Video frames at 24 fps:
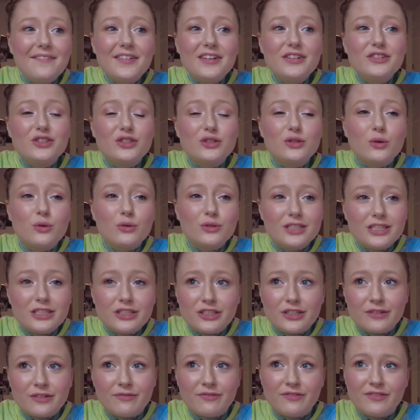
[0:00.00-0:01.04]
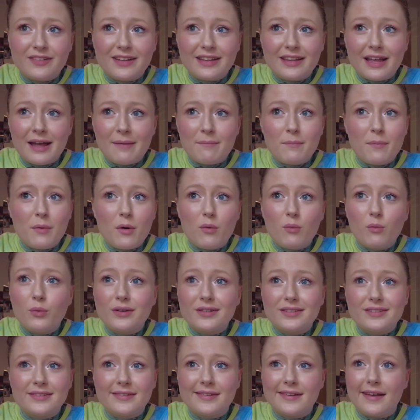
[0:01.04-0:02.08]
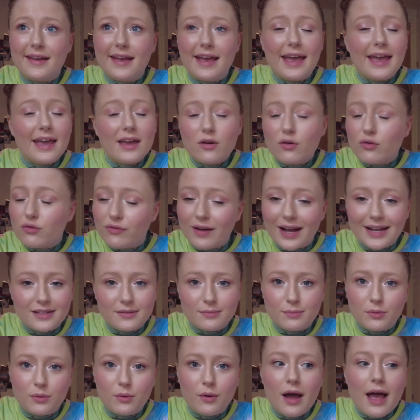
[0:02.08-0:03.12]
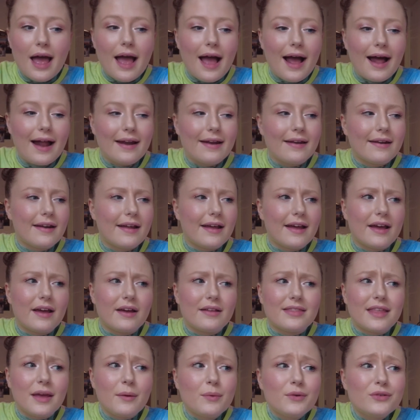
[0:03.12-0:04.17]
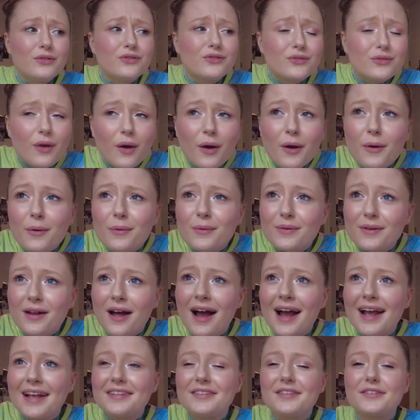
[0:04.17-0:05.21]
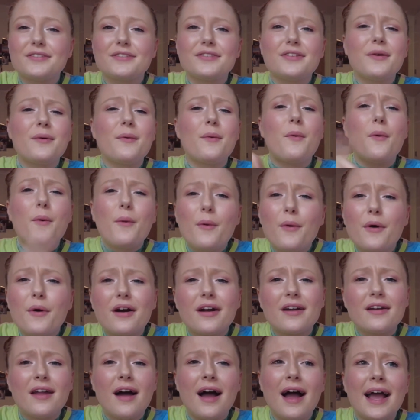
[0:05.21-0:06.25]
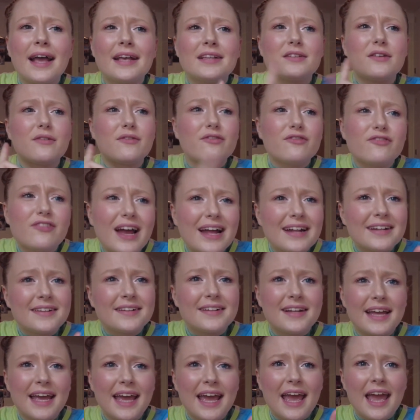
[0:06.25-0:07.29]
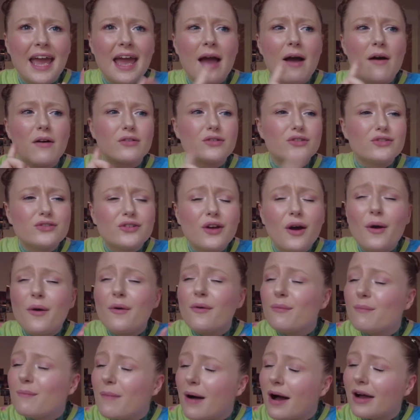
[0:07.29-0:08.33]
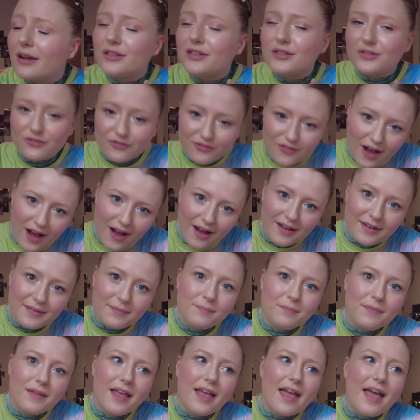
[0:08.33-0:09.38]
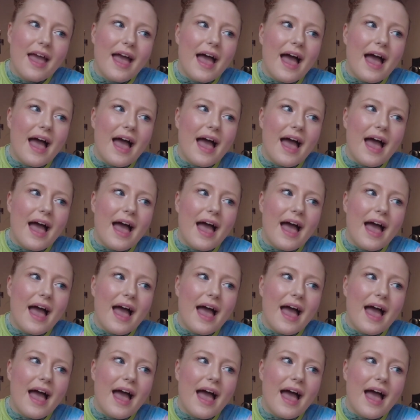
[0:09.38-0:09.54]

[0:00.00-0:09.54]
To even just audition for them was incredible. And they were so nice, so organized, friendly, so much fun.